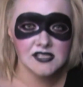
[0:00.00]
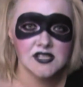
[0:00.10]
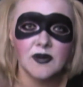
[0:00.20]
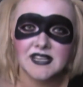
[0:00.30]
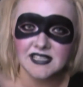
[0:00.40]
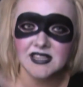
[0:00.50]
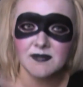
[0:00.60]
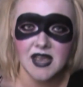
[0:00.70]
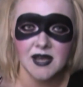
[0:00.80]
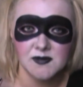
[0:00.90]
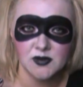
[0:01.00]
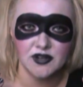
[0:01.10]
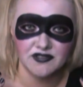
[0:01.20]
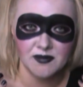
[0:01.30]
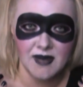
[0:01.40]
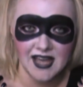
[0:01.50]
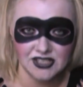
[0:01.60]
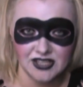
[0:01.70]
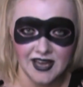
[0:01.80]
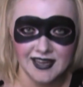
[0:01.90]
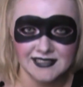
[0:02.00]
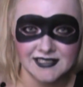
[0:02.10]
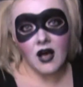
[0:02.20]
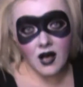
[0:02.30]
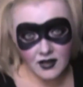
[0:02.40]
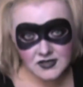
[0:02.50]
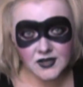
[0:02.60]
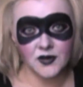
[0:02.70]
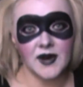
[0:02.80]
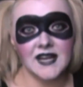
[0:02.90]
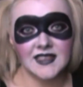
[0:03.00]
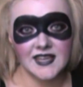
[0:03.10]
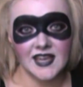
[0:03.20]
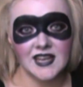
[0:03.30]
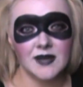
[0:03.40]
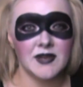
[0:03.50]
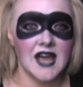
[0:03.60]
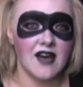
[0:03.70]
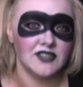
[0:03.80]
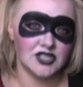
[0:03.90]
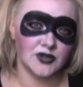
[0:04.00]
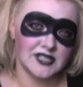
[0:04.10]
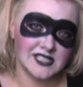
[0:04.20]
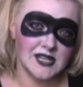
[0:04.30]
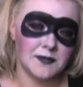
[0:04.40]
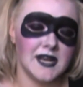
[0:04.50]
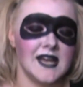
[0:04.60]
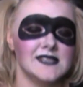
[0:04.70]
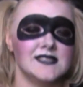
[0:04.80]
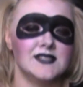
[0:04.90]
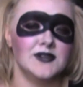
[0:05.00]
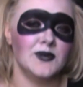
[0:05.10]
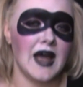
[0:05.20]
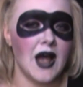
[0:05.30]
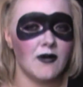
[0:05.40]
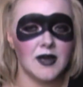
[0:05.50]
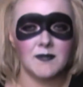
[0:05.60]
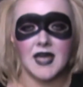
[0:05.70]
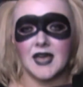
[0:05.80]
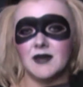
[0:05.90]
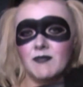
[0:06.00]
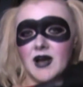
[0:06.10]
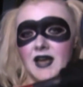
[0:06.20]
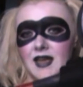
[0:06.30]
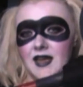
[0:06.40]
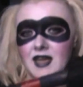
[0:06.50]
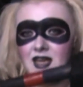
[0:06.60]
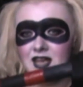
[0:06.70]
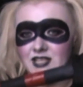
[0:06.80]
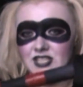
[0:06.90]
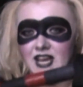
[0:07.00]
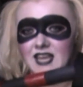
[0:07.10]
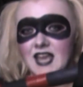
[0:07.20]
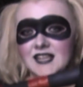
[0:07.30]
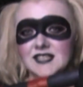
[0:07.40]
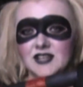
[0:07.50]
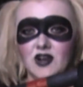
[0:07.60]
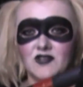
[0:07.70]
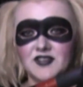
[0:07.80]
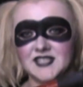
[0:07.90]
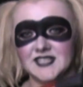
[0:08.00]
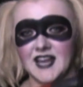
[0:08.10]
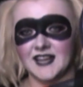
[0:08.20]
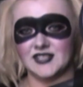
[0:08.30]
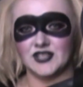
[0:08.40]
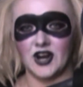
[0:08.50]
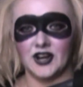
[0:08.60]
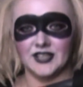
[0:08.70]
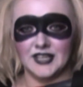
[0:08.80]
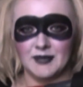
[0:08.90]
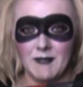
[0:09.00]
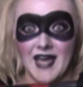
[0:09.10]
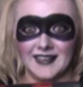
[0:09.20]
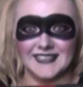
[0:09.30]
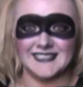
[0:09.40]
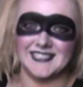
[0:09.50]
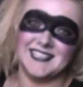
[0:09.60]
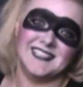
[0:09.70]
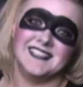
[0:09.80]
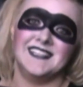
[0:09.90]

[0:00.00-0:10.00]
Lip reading: so I did the makeup sort of to match that. Also, right at the end, I'm going to have a short snippet as to how I made my gigantic oversized Harley mallet.